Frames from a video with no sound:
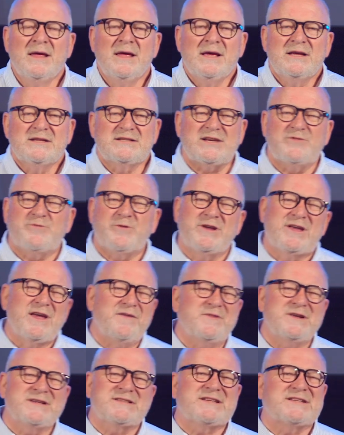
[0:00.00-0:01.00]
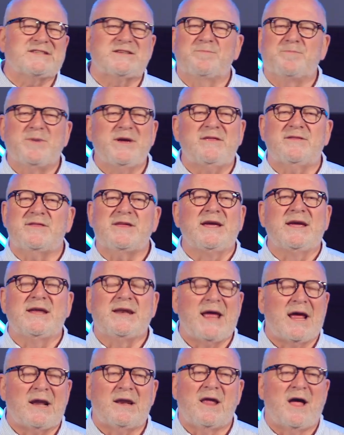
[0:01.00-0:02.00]
See, forgiveness is a big thing in
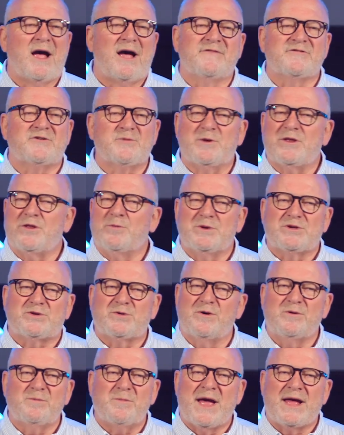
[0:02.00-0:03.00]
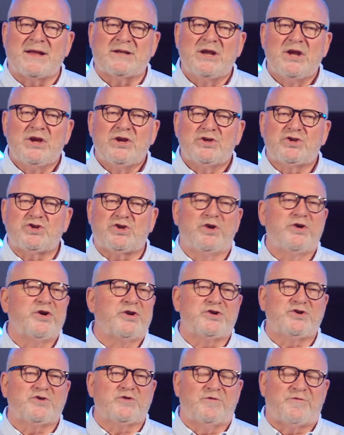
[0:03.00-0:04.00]
our lives, whether we're talking about
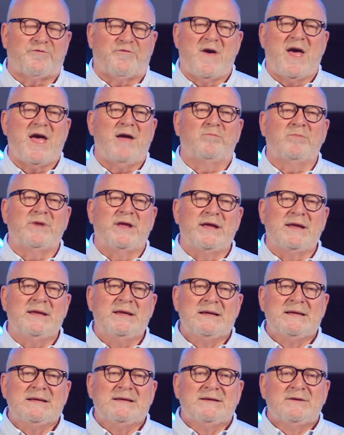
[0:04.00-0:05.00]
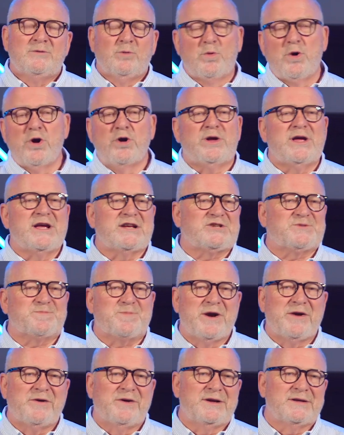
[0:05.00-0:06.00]
church or family, work
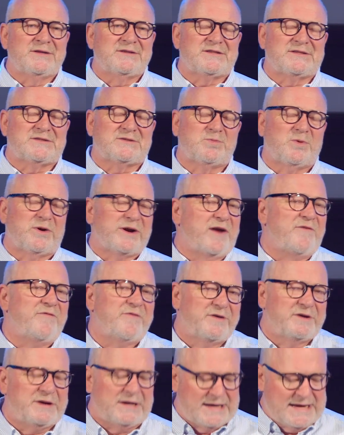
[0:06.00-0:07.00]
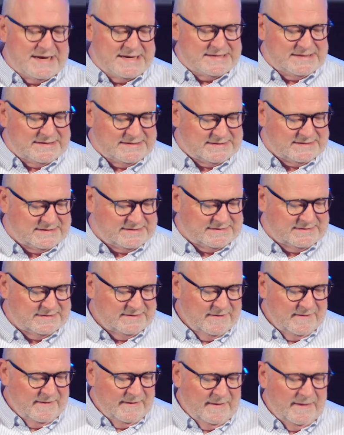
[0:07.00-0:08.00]
experience, whatever it is.
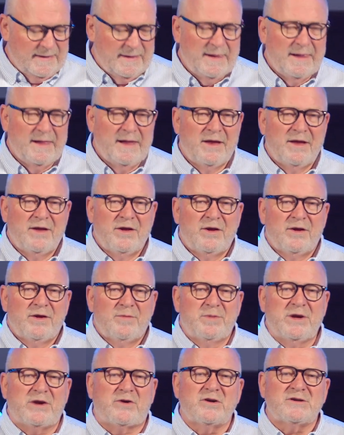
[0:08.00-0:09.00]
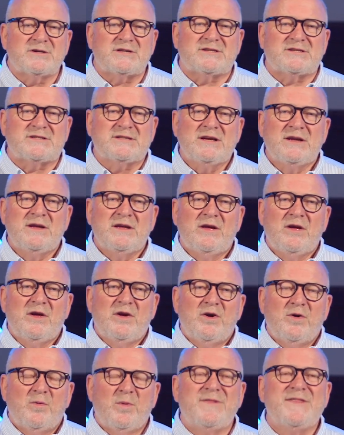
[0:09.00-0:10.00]
Because
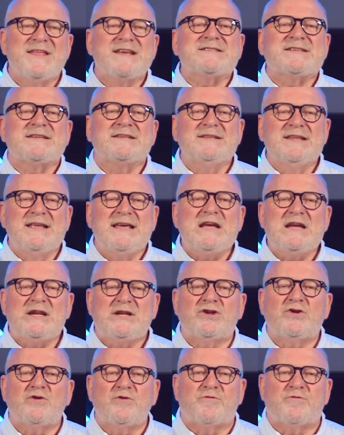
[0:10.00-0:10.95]
when there's a need to